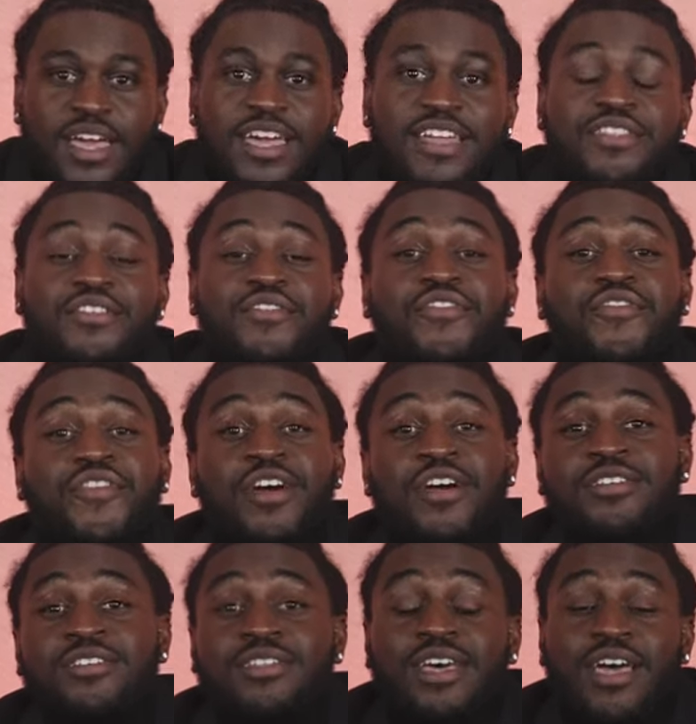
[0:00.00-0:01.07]
In the
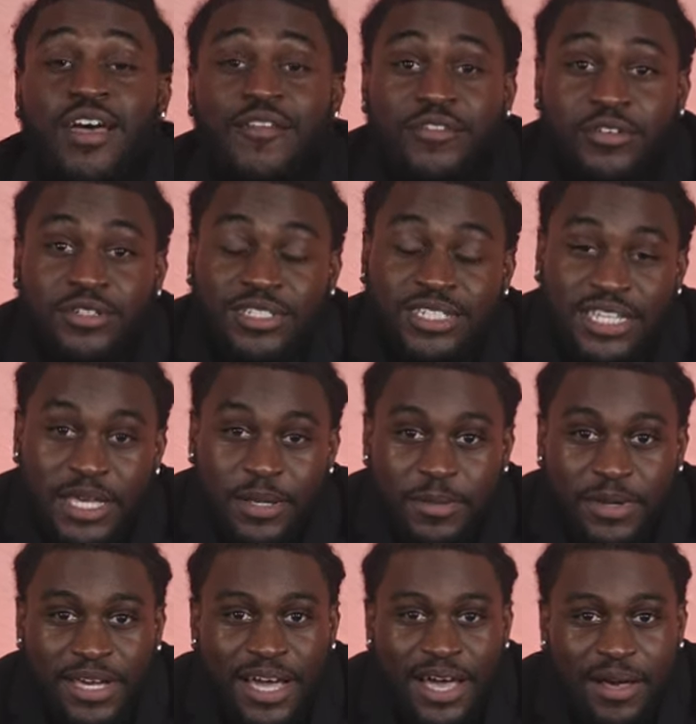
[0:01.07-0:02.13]
first ever
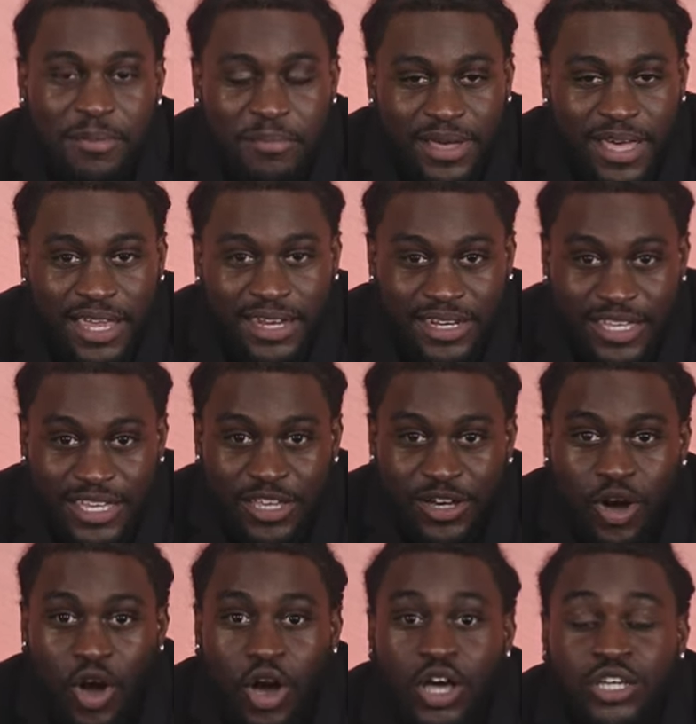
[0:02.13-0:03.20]
Team Combat League
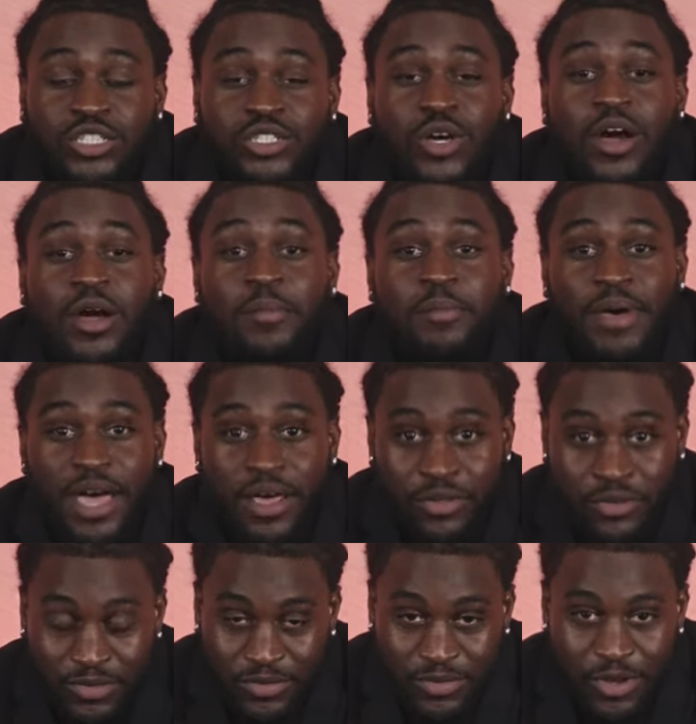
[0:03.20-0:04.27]
All Star
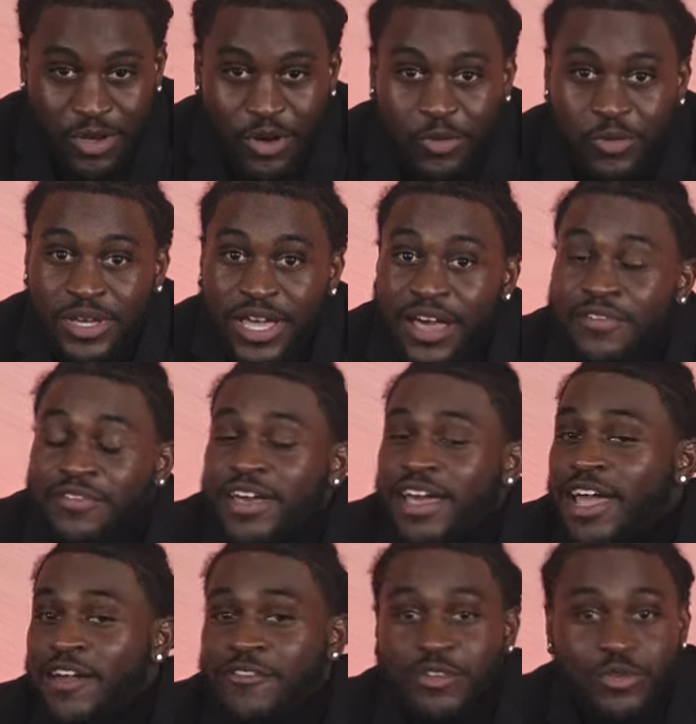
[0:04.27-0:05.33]
Battle, we have
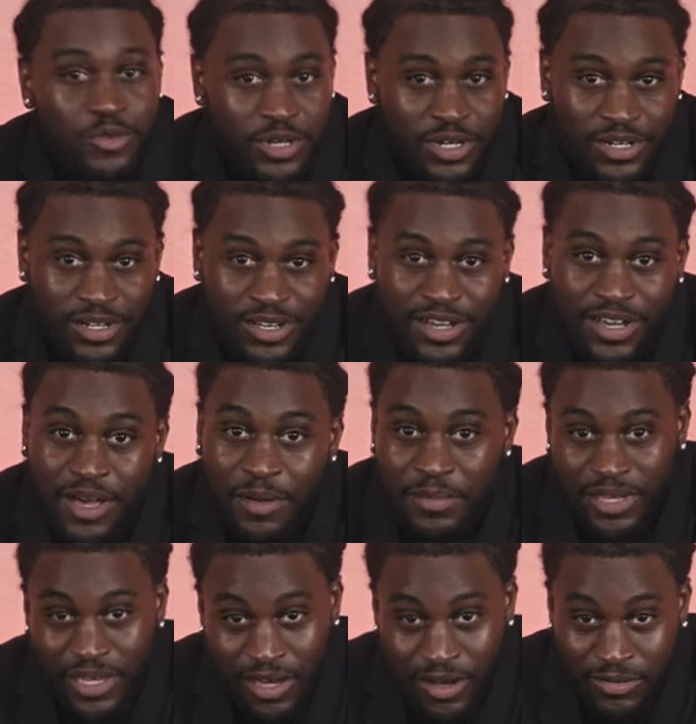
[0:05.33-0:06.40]
everyone
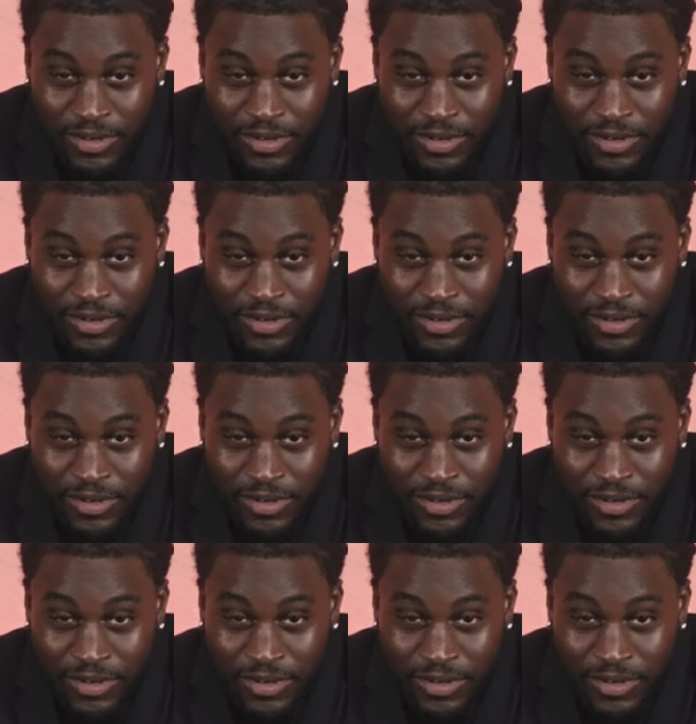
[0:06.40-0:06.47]
coming out.